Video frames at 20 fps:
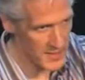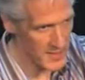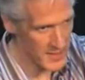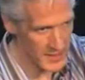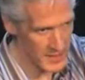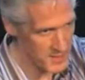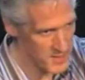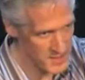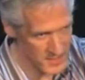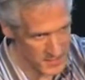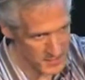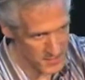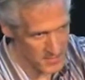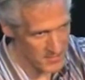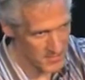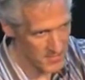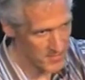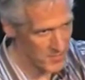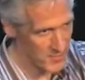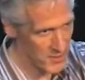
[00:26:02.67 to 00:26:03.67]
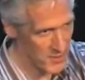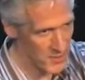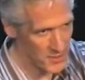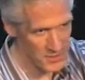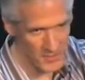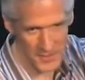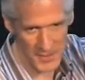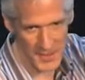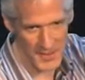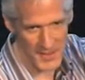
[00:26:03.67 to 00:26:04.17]
getting into, you know,
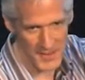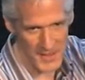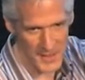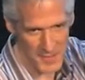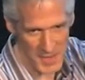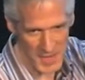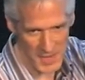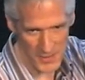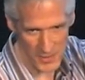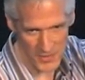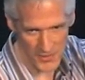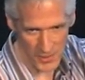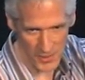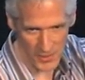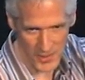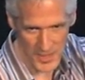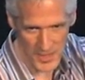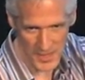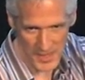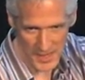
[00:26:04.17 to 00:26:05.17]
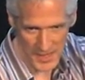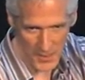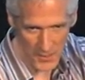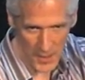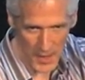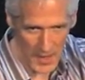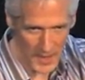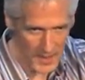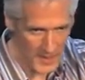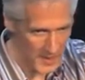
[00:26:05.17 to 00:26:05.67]
Mess with folks in any
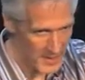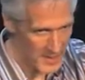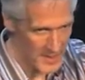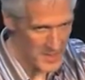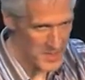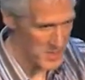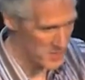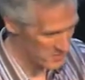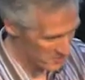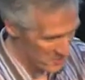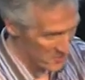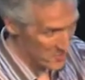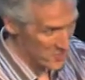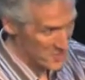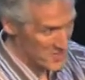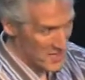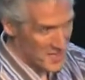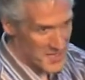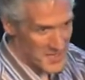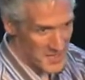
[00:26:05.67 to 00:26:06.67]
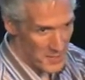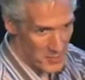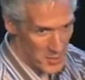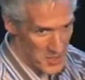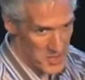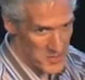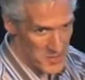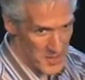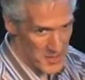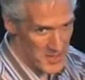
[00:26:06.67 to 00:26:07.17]
way. He just presented a
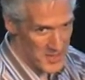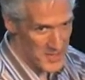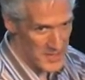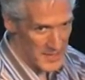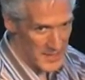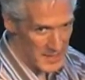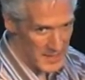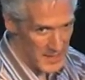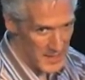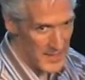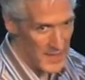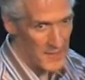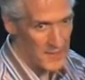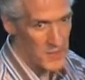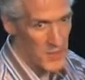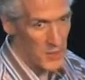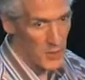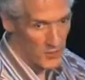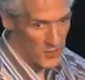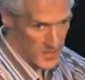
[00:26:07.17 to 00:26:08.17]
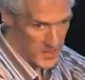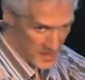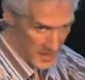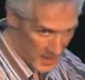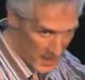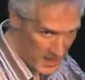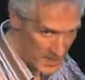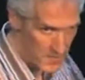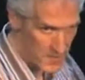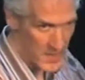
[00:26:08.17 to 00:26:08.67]
possibility, and, after, and over
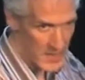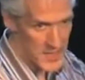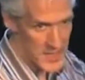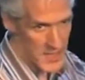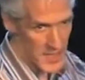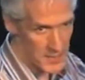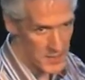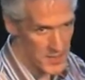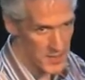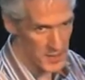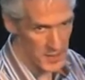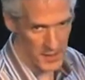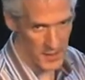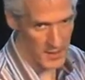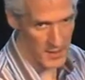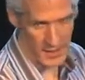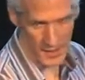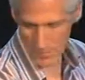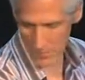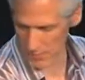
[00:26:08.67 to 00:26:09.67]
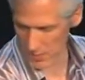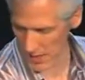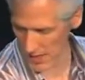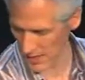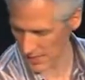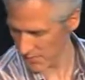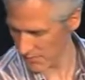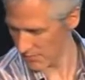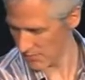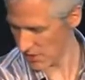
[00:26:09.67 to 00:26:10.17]
time, they accepted it. And it, uh,
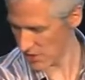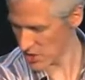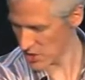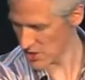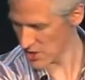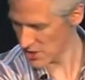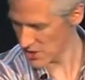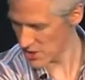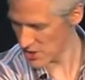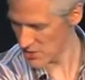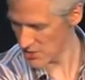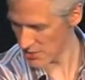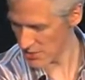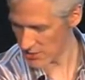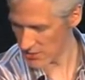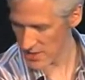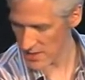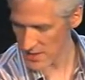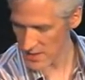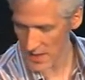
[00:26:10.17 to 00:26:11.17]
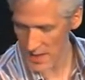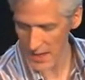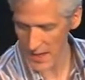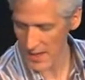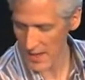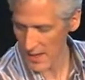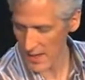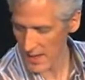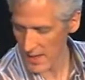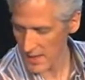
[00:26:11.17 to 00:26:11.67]
by version two or three,
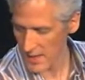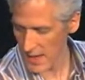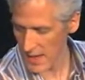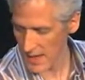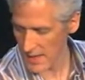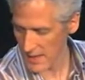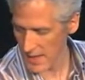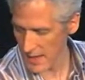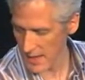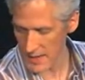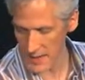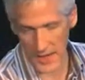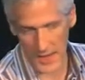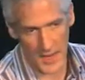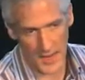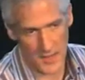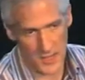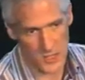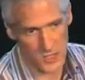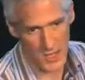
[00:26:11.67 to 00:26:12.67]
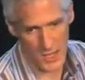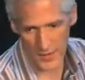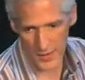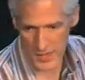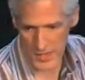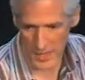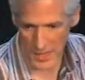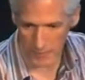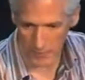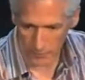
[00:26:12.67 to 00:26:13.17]
they, they, they had the
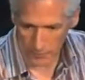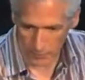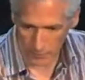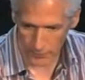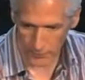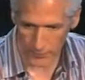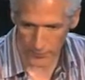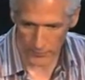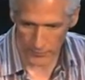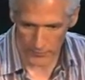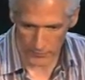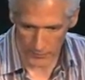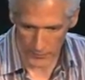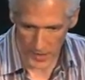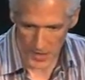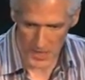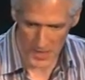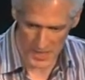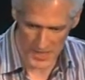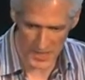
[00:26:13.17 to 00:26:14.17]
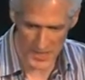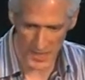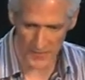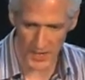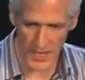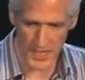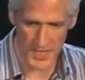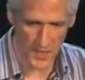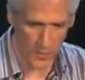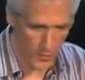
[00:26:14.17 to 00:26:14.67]
generics in. So that's the kind of
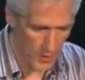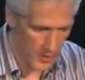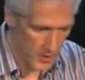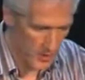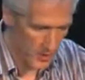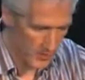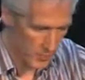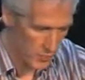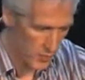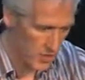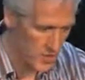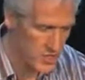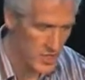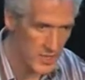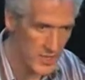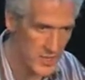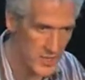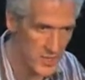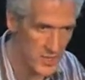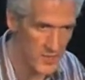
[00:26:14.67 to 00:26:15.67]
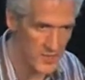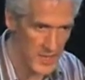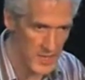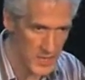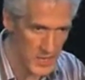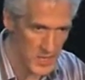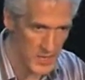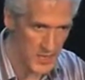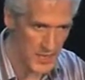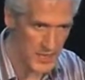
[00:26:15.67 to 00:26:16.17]
idea where you have a project that's sort of
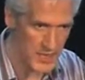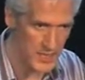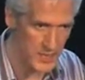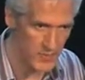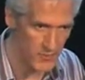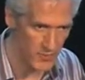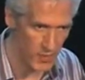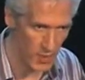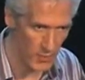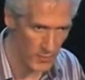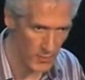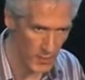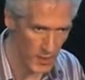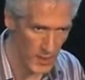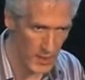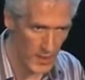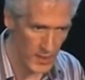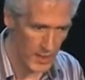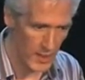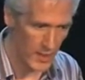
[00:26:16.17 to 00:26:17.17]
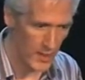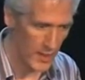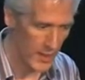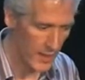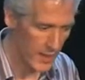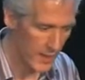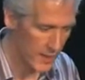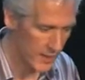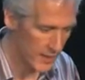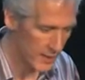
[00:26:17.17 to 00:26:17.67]
insulated from,
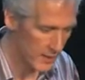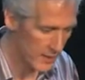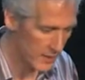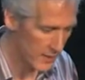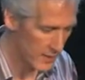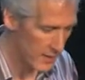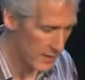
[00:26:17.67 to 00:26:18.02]
uh,